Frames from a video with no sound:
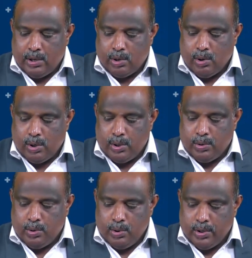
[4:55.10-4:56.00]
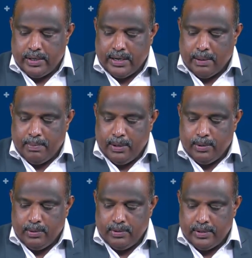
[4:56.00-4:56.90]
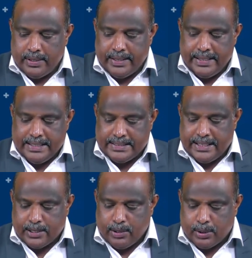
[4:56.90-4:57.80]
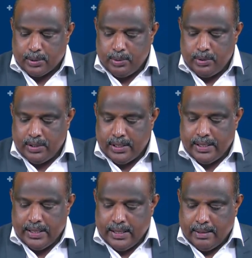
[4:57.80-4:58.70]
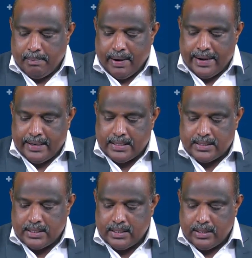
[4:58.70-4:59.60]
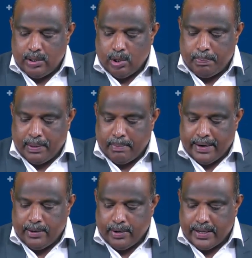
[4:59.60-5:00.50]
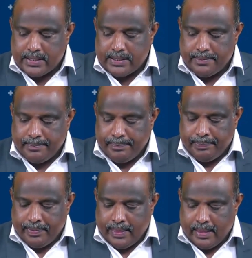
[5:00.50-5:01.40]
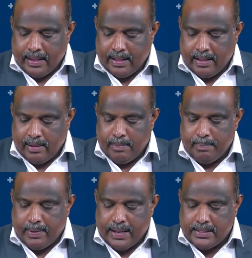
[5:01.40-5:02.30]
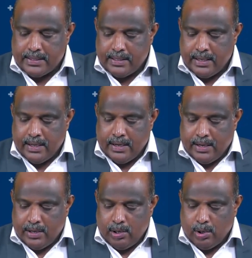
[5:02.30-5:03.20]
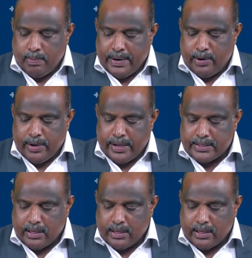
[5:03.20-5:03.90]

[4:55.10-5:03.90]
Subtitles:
rho u w is equal to minus dou p by dou x plus dou by dou x